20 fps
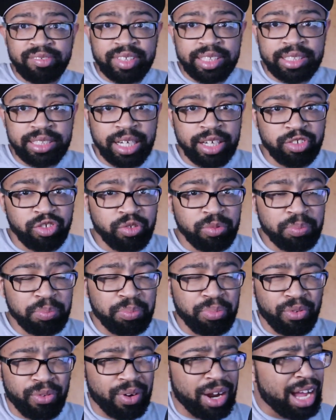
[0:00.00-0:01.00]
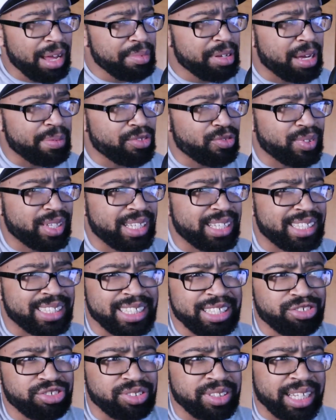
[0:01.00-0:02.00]
of the touch, Prime comes with an
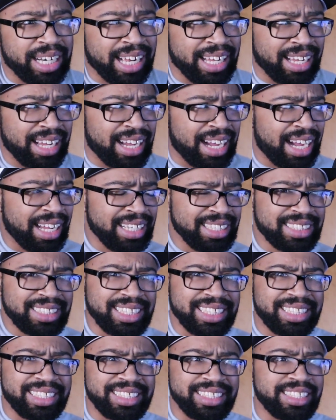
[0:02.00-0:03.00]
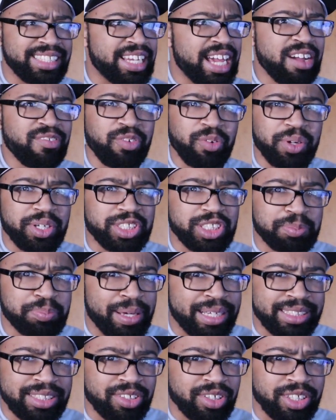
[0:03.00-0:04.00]
addition that I honestly never
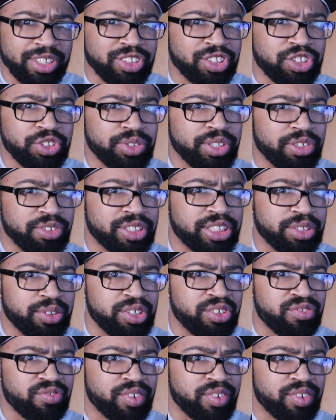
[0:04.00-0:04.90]
expected on a Studio Series